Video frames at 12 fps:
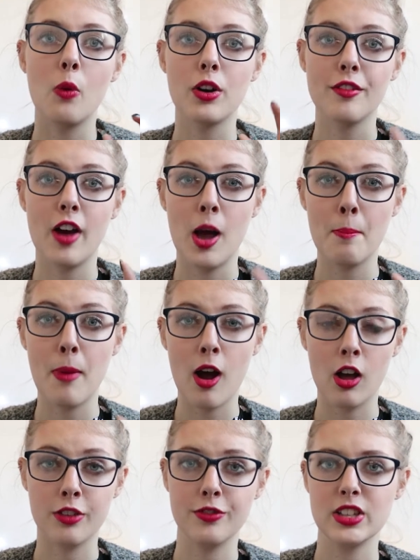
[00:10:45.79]
one of her
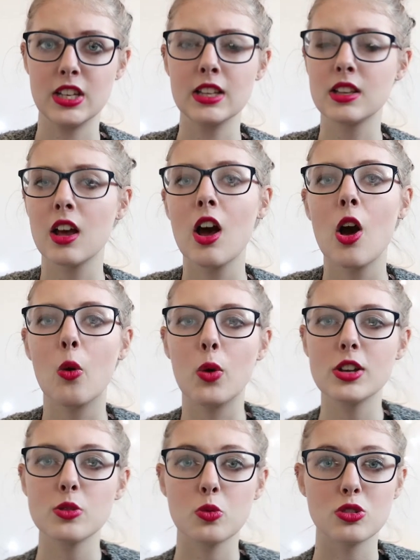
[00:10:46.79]
bath fizzes,
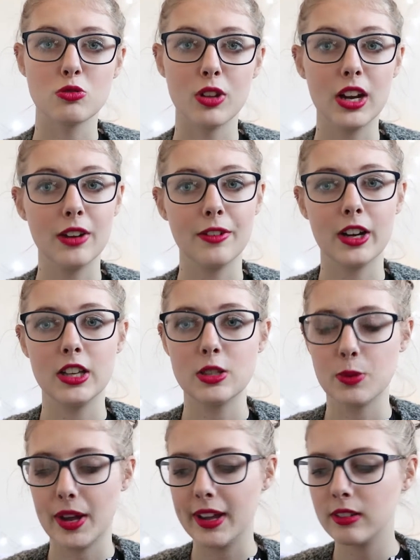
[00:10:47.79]
which was really, really
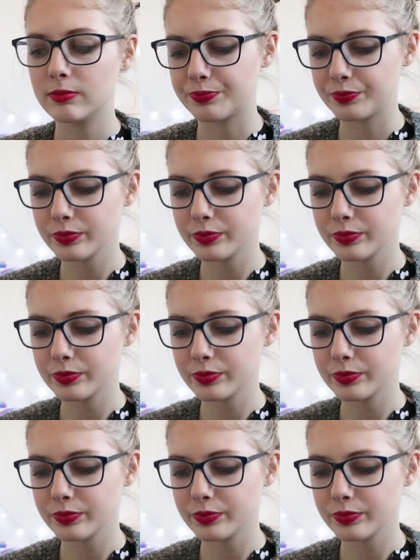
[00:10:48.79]
sweet.